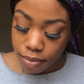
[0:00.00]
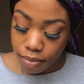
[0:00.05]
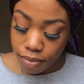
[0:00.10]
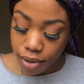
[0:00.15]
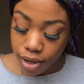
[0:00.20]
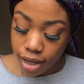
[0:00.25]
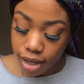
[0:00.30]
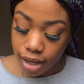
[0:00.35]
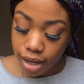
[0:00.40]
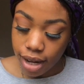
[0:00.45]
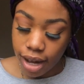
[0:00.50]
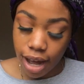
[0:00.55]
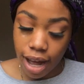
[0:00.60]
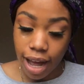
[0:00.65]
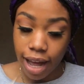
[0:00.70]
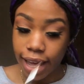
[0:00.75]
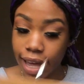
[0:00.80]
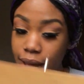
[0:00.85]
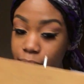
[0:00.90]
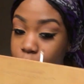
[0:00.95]
but
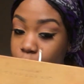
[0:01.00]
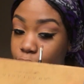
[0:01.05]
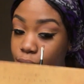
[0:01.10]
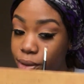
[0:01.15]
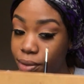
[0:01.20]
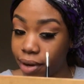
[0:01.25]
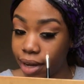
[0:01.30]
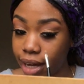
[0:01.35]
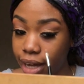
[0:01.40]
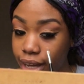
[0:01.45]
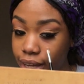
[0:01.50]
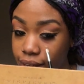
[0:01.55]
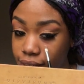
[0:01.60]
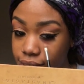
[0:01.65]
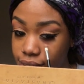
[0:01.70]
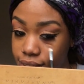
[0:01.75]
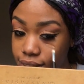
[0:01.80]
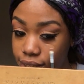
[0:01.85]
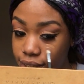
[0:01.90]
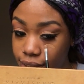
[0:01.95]
I am a
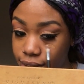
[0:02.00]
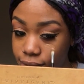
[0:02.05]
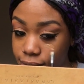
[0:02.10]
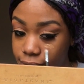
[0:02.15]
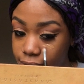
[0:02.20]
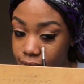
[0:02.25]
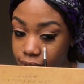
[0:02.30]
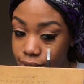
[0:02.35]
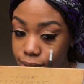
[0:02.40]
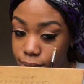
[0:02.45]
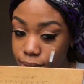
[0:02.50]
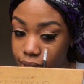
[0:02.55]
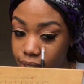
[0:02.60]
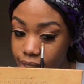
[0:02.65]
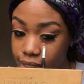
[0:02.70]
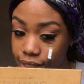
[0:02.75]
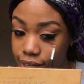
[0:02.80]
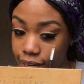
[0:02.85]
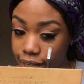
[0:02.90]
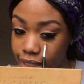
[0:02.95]
creative as well
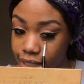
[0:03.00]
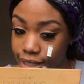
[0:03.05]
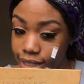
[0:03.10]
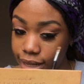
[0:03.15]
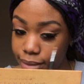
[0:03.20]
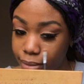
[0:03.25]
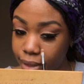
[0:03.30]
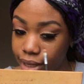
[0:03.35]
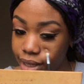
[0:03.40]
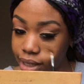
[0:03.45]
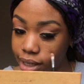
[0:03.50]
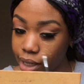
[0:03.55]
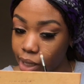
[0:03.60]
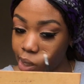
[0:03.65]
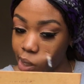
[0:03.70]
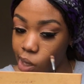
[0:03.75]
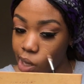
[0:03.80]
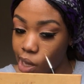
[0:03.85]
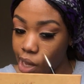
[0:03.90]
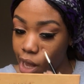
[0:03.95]
as an academic.
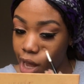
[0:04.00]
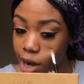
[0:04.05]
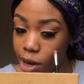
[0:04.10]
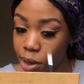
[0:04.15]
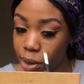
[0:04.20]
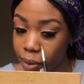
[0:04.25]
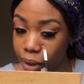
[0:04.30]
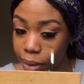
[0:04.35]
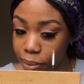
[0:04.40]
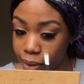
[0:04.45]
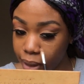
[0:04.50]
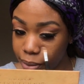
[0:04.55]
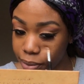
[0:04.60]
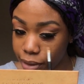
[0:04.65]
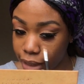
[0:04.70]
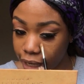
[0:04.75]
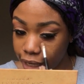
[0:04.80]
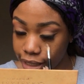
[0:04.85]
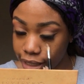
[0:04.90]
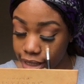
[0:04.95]
I don't know why
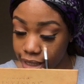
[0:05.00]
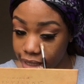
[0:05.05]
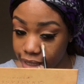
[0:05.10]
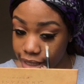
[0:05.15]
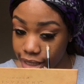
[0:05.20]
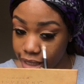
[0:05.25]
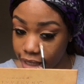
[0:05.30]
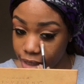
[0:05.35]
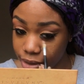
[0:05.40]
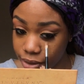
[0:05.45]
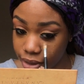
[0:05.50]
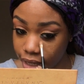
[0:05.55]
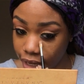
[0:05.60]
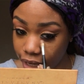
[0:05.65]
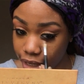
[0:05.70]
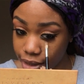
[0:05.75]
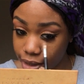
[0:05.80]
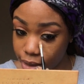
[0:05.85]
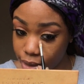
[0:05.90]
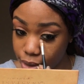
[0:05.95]
people like to
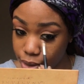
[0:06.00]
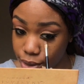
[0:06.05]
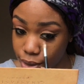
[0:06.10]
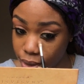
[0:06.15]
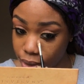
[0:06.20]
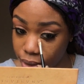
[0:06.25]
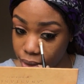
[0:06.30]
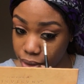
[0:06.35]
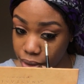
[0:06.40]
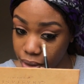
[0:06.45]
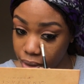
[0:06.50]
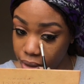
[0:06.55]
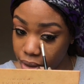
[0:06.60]
segregate the two,